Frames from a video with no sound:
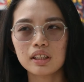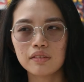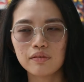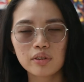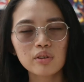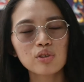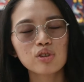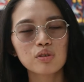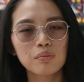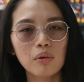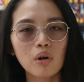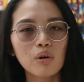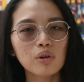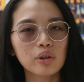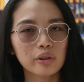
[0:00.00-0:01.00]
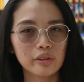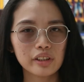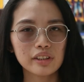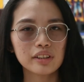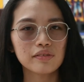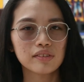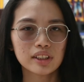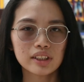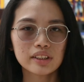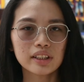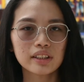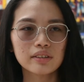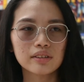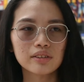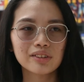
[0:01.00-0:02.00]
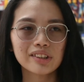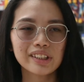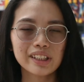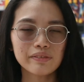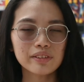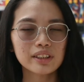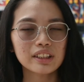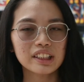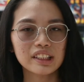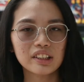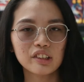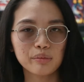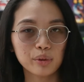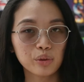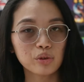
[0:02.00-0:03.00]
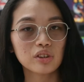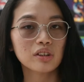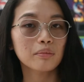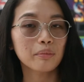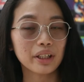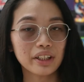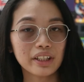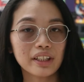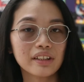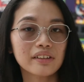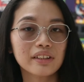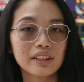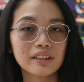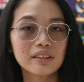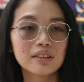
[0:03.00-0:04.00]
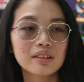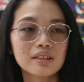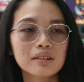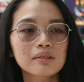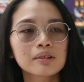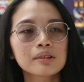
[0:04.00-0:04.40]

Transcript: very small creative details, even in the most mundane things.